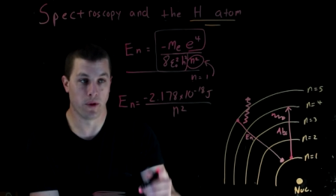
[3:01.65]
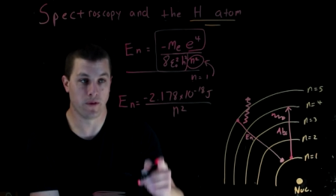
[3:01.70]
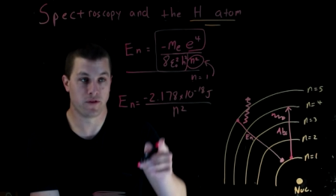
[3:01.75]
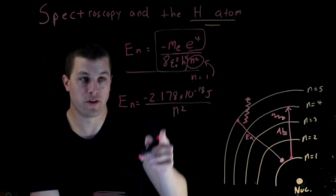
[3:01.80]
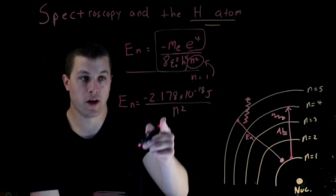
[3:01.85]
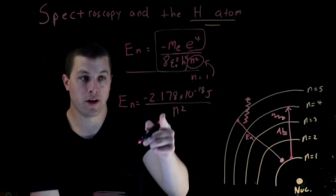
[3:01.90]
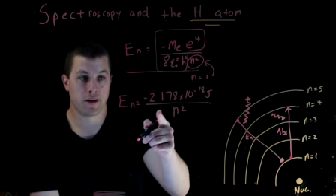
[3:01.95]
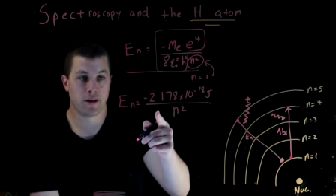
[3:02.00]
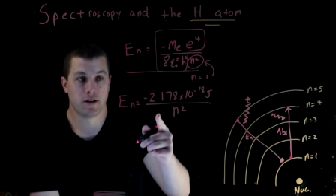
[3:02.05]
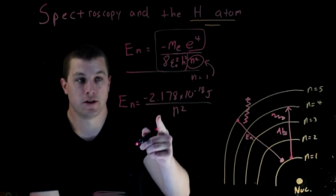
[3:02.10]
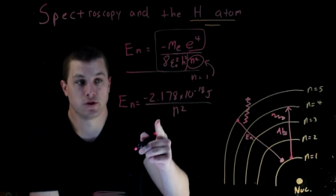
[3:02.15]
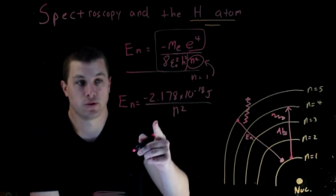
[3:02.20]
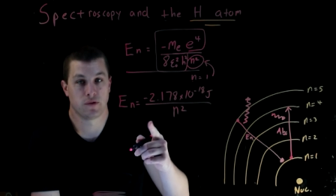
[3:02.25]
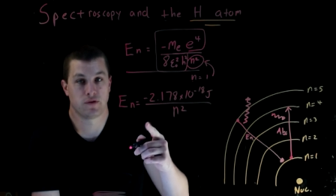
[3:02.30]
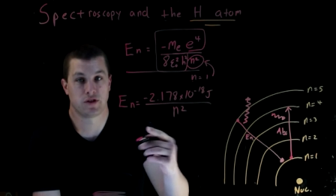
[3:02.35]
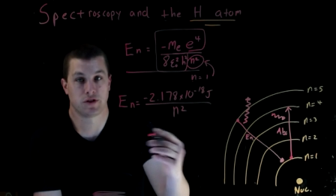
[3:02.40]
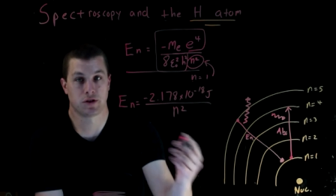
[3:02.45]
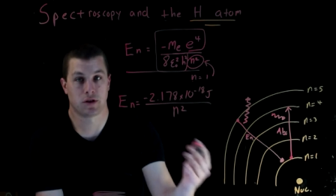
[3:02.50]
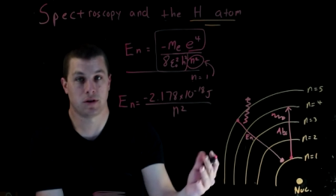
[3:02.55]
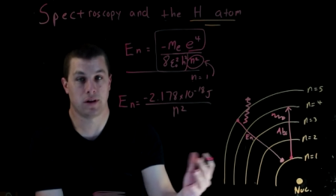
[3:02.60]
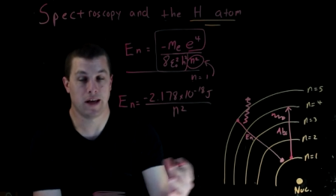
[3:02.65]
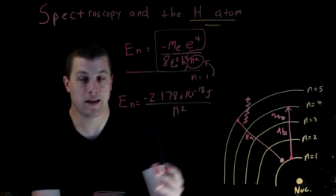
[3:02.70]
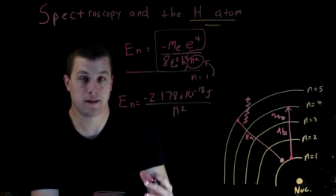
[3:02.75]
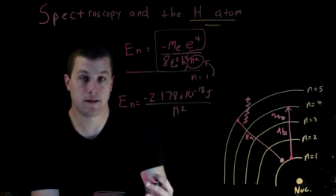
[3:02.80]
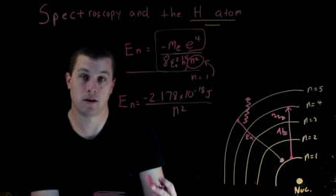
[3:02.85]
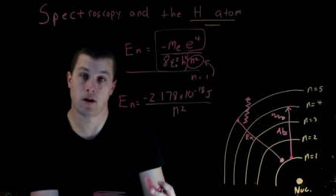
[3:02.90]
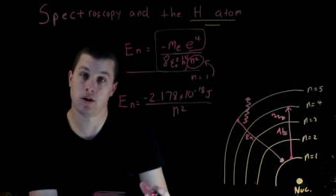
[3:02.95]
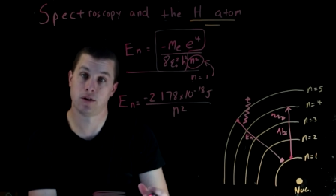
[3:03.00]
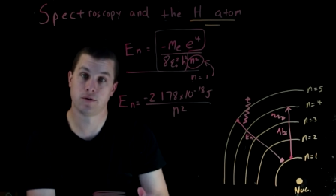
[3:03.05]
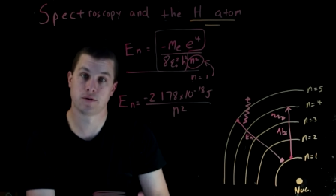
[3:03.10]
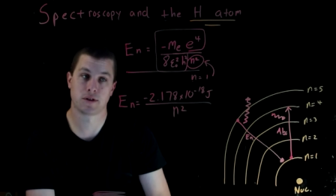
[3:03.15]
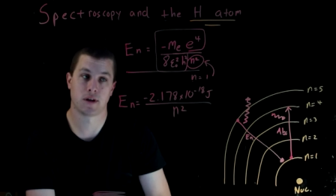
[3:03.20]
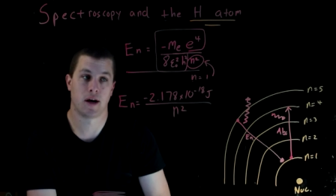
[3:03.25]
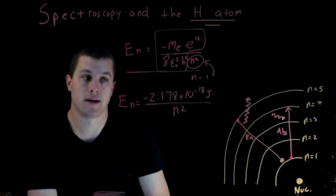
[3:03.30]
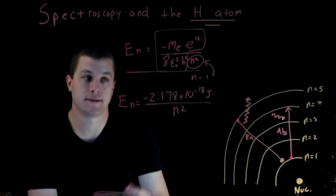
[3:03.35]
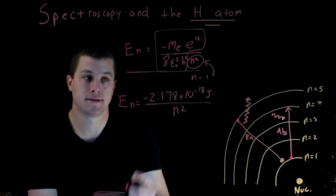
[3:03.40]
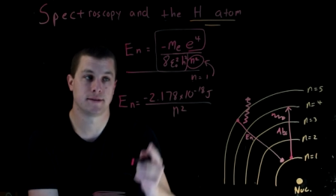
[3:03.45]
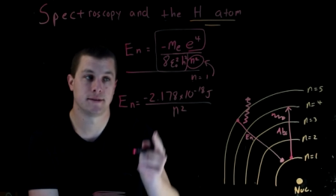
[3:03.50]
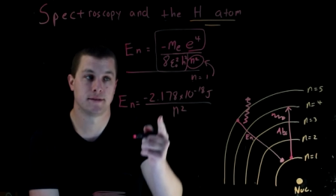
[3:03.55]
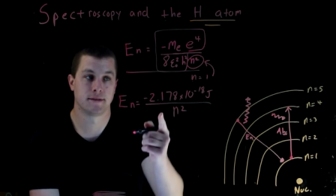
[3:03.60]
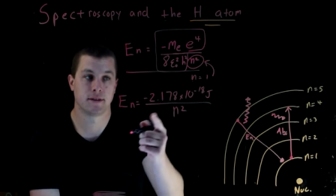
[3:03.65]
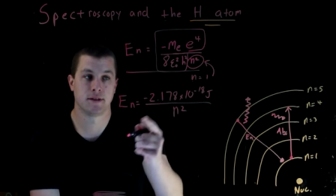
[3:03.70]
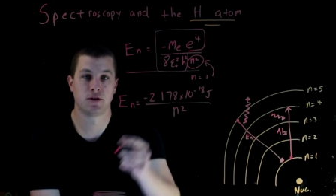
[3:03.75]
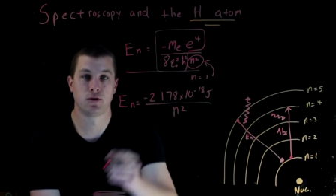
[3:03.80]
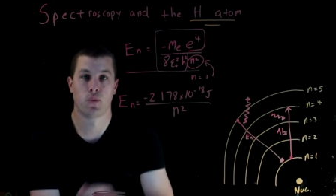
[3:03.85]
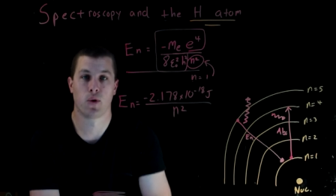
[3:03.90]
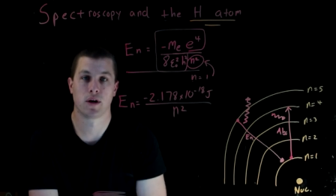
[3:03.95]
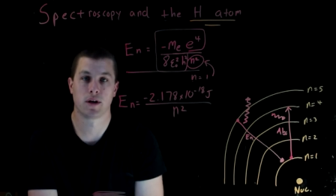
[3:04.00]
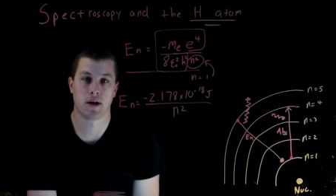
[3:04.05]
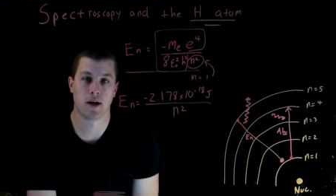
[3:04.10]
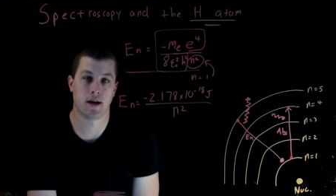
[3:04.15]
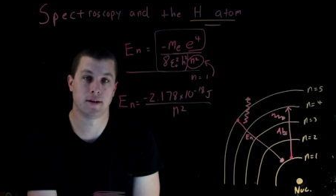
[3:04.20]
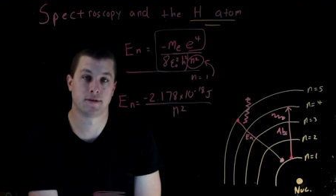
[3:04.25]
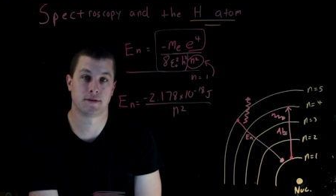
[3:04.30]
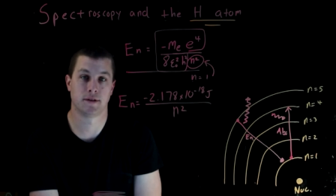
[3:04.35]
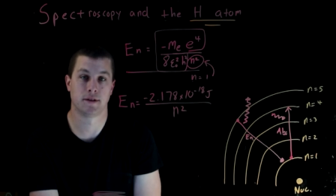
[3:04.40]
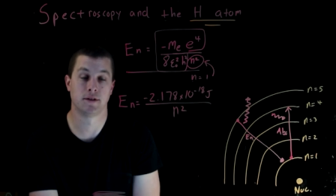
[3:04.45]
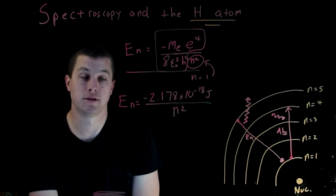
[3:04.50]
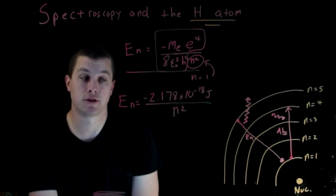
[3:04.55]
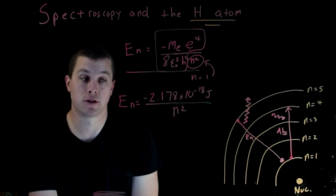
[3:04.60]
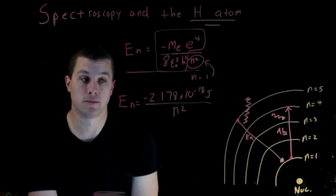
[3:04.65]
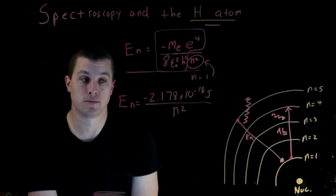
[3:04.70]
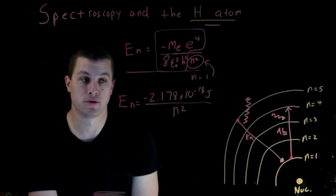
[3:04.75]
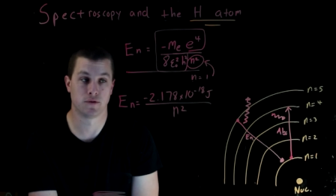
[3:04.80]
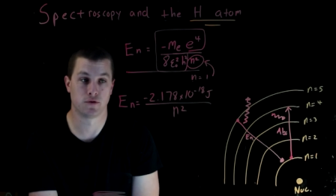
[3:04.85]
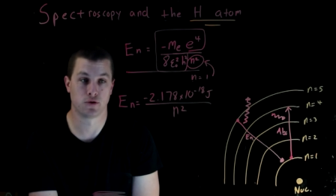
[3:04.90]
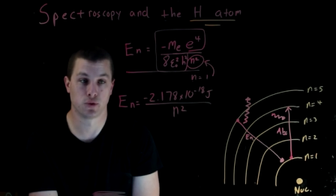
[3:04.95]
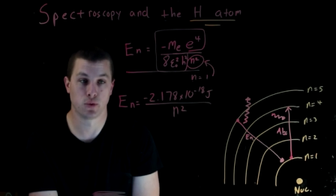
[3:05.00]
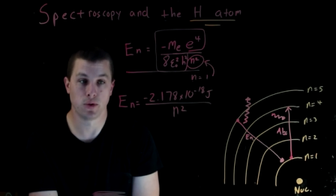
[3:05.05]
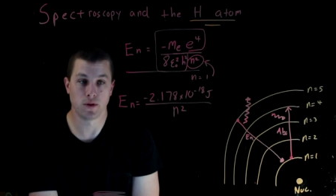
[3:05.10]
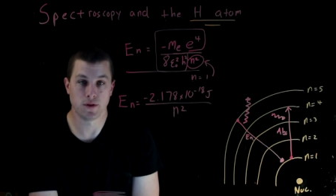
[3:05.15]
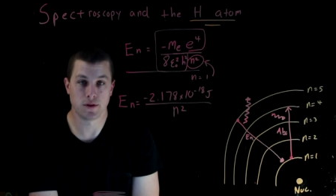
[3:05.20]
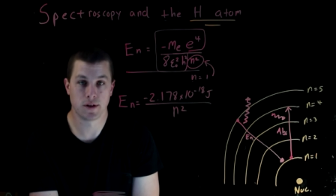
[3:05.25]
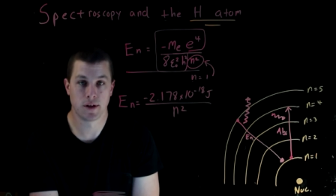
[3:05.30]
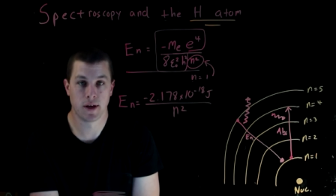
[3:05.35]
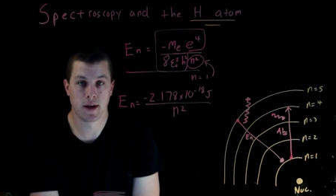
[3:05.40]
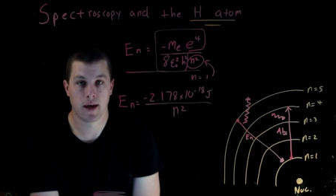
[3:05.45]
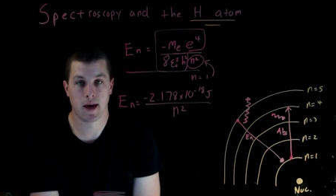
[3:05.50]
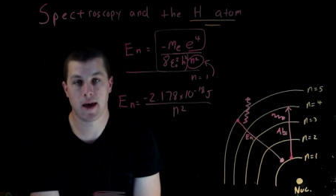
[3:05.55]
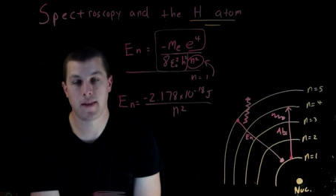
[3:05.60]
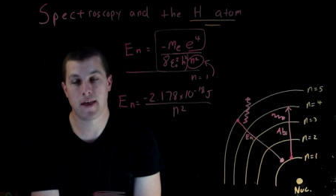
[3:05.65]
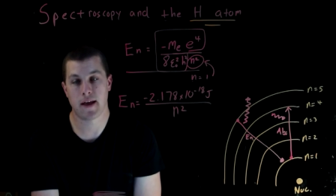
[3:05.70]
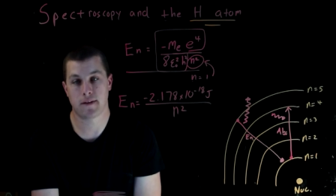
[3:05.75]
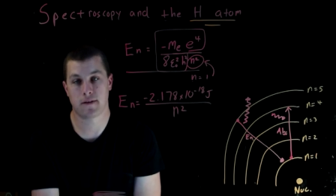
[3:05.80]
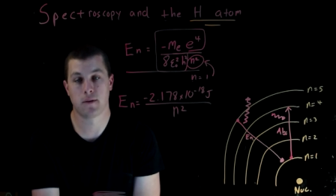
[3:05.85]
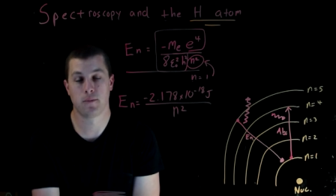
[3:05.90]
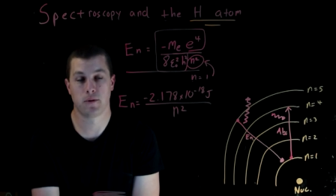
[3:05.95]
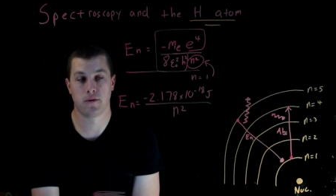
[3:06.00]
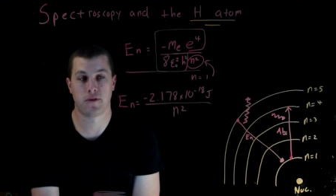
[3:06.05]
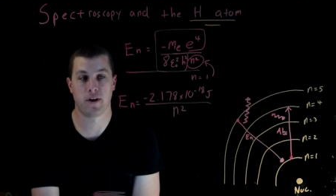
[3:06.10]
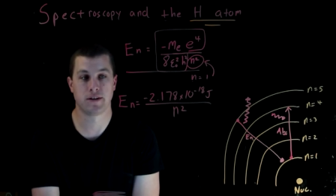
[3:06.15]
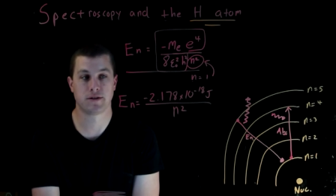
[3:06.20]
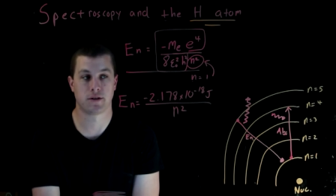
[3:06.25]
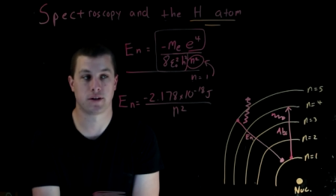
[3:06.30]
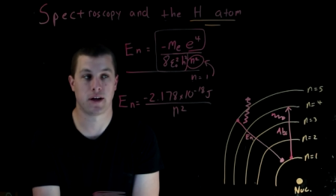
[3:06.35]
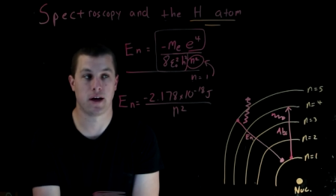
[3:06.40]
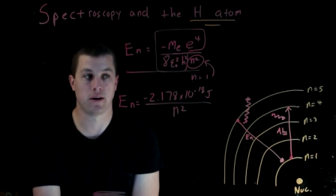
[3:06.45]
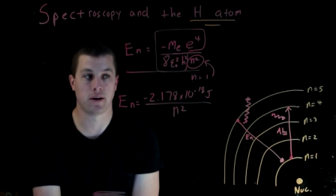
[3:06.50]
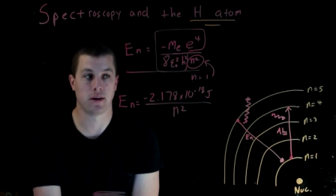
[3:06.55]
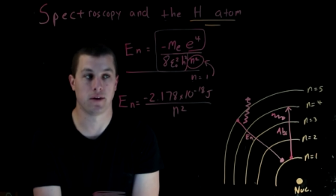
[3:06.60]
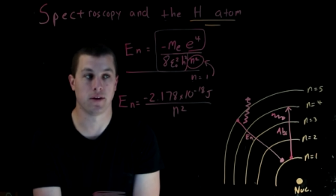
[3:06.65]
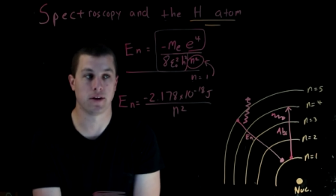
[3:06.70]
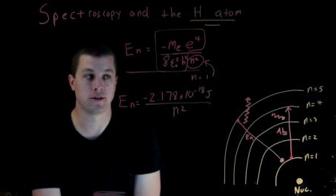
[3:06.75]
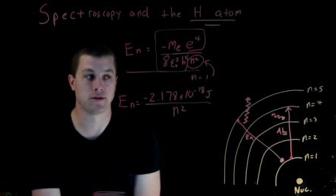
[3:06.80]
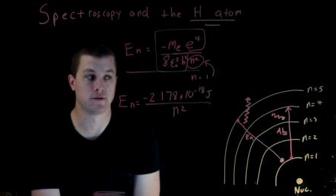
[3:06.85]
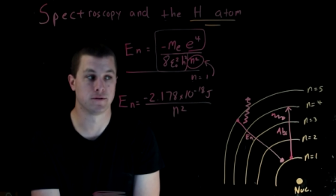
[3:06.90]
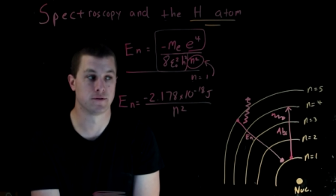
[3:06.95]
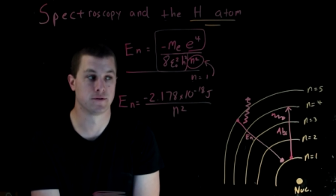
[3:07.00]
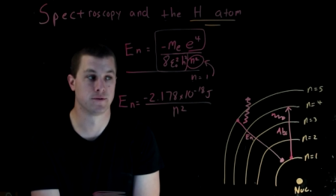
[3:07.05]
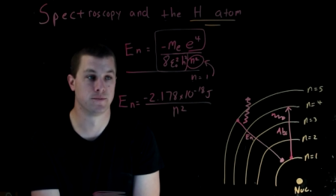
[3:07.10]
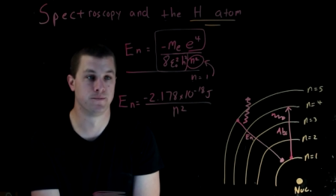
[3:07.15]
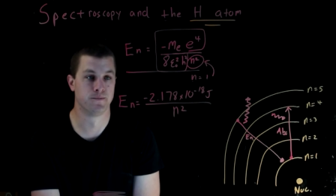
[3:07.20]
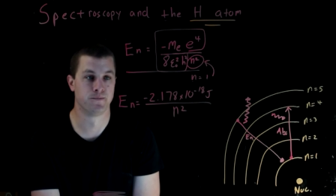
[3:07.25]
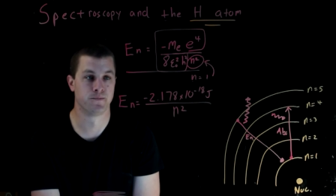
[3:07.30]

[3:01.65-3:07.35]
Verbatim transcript: we've done here is we've just collected all those constants into one constant in terms of joules, and that simplifies our calculations.